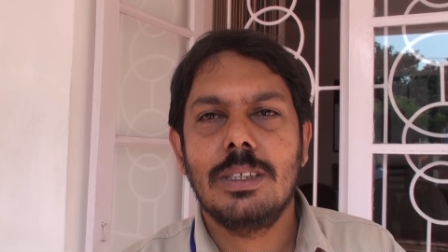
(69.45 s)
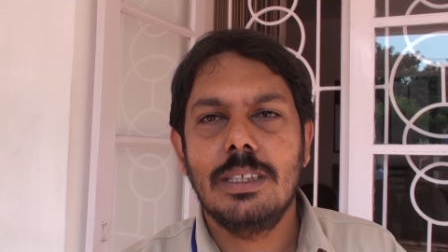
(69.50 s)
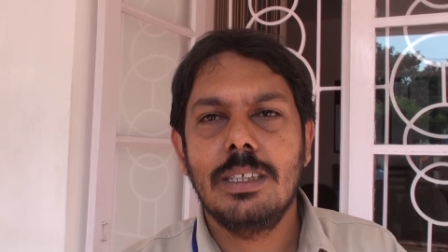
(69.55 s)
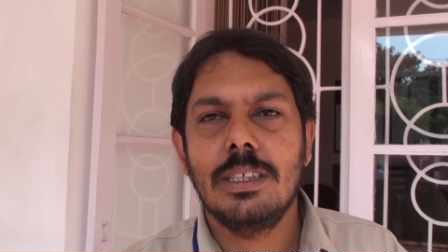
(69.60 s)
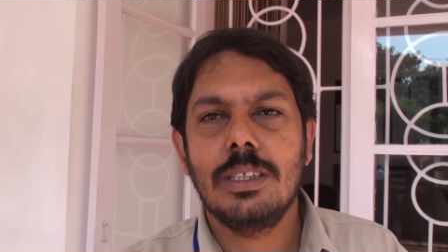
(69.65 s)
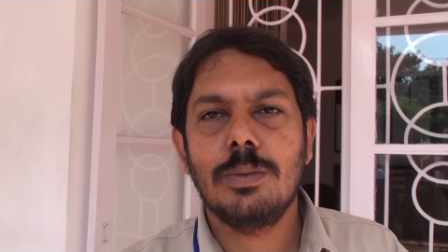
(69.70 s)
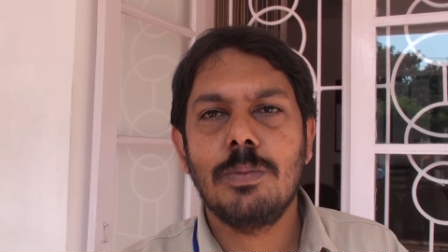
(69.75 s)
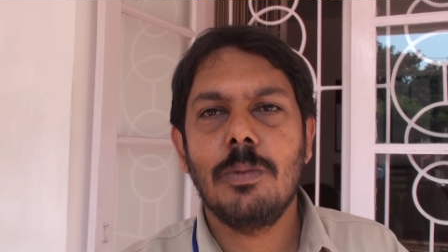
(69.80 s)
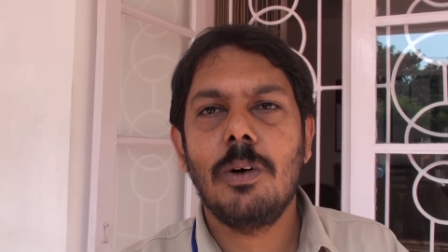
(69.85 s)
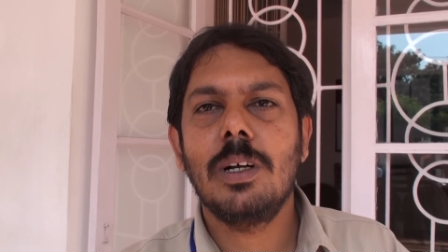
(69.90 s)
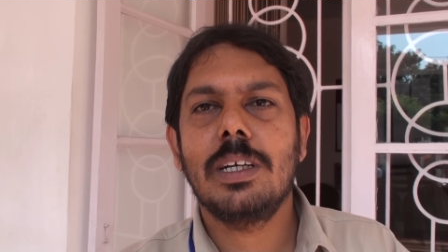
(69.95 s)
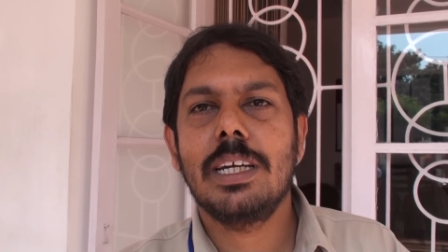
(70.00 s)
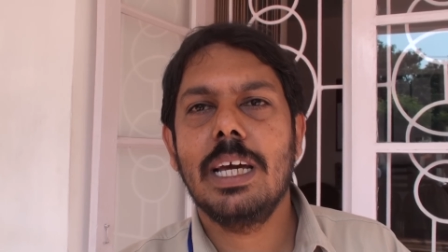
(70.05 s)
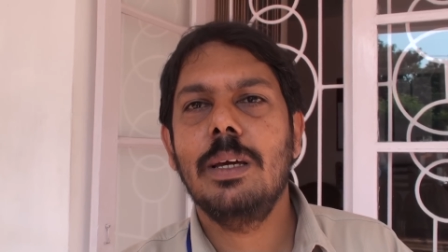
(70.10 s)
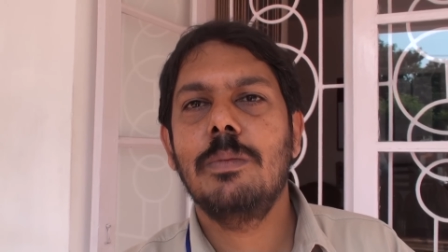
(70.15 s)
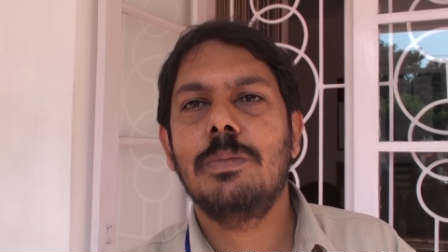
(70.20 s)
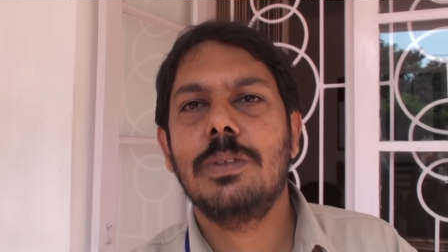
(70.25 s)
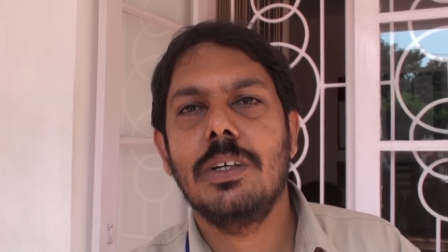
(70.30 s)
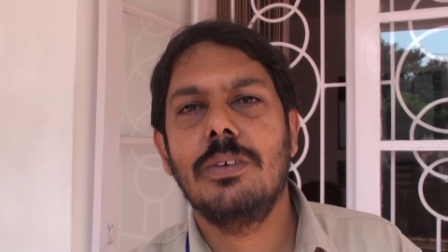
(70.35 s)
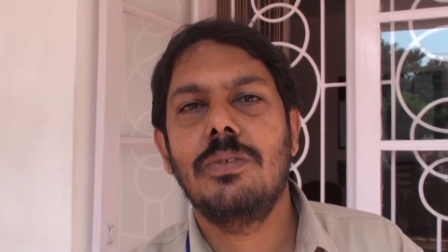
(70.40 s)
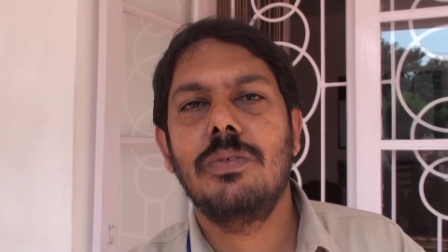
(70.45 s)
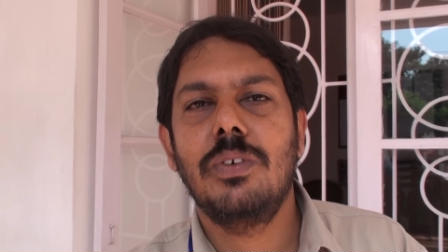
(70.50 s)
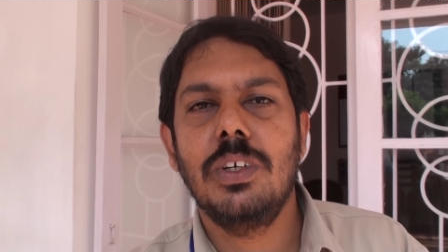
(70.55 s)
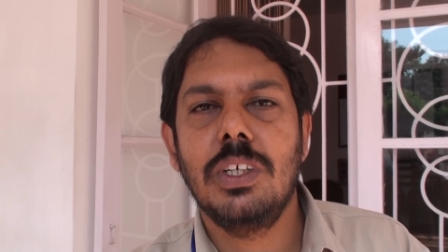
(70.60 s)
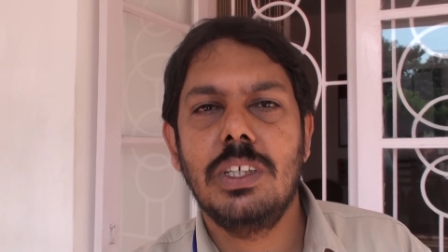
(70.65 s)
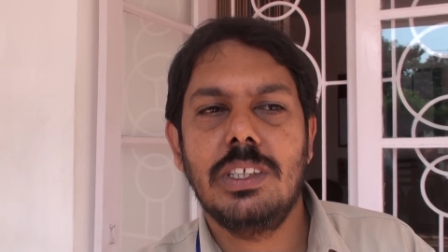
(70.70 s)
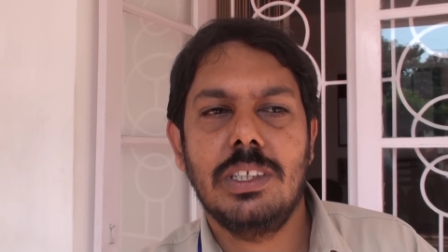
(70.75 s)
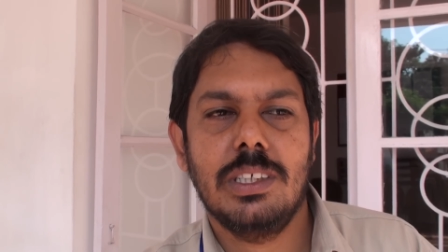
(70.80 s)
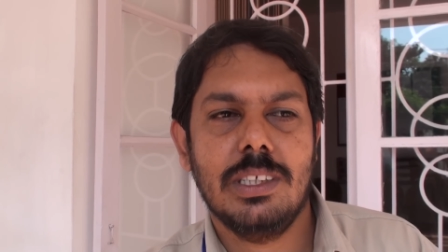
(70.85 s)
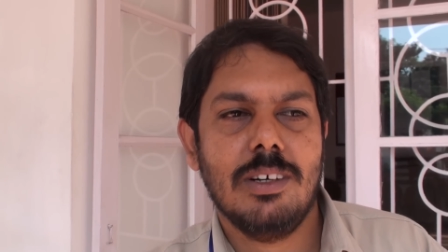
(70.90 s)
the small types of
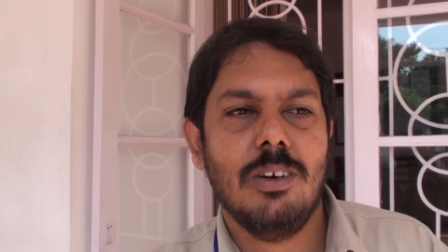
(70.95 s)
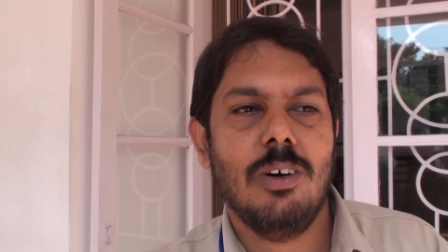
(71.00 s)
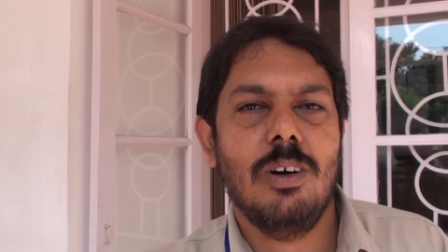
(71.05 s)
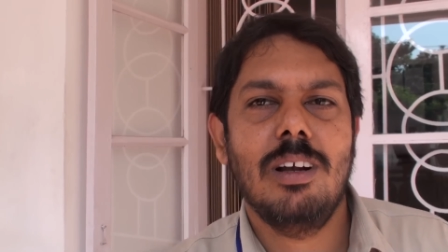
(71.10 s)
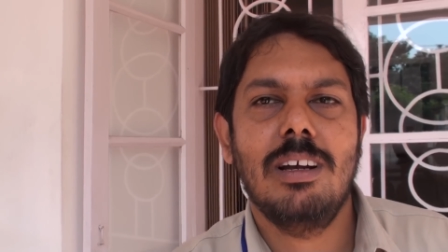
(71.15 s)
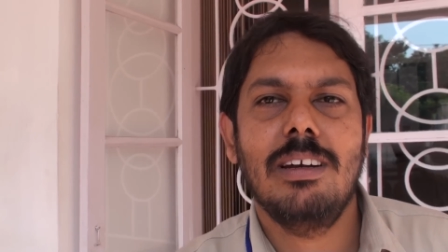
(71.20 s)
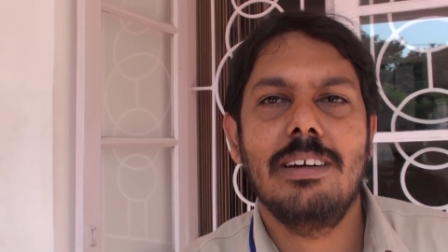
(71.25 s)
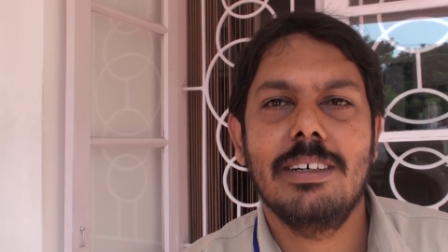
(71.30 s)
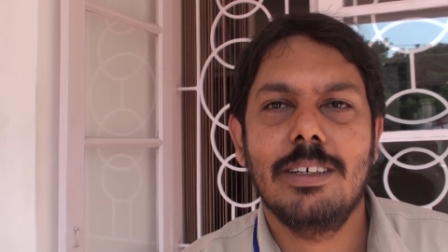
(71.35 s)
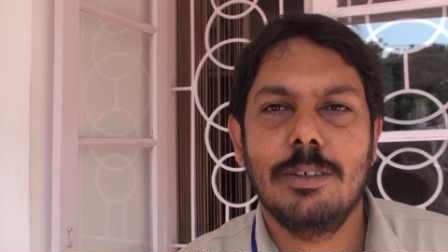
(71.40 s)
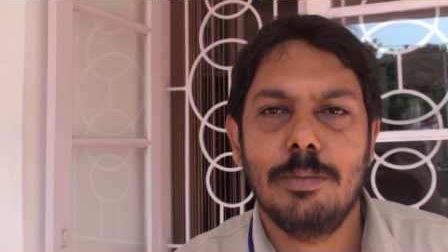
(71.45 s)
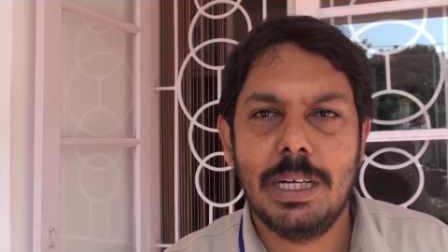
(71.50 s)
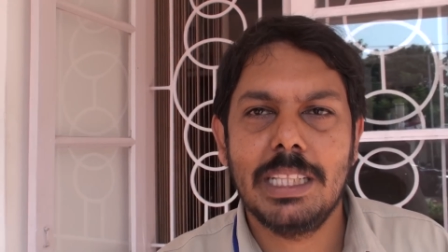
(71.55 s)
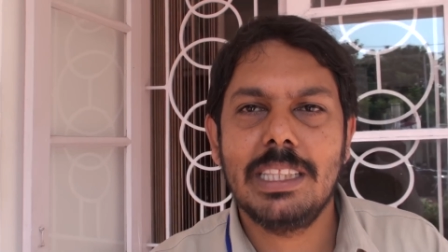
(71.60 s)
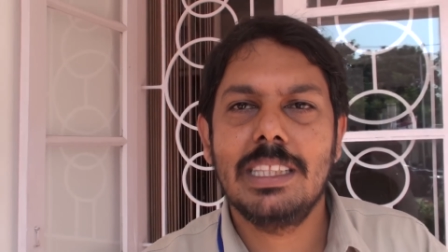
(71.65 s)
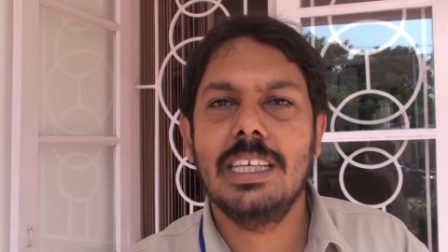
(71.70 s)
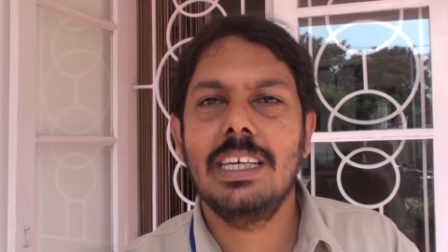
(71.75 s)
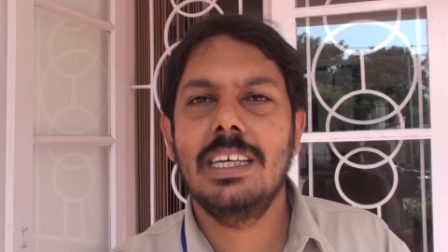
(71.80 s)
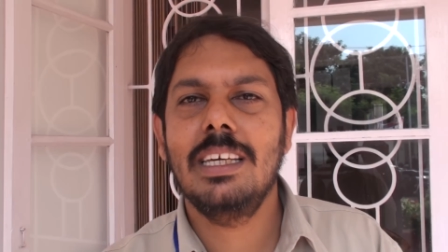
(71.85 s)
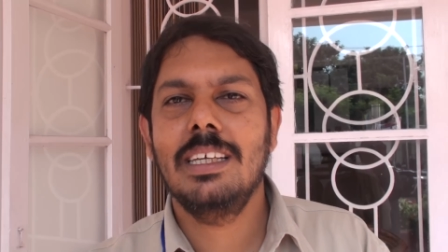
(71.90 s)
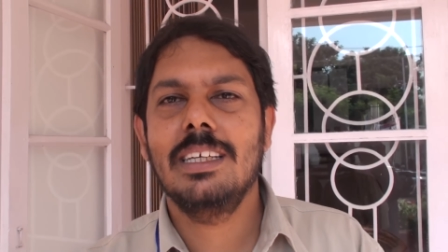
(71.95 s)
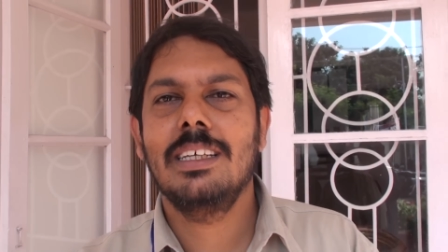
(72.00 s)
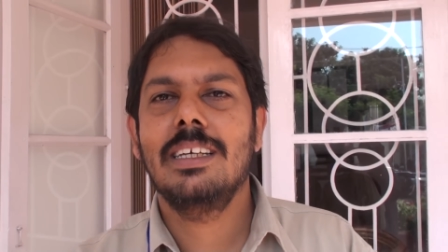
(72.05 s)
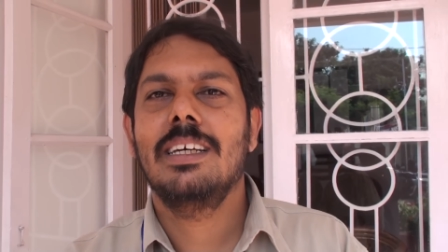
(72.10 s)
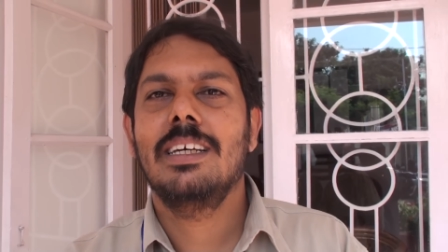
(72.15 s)
fish called uh, mati,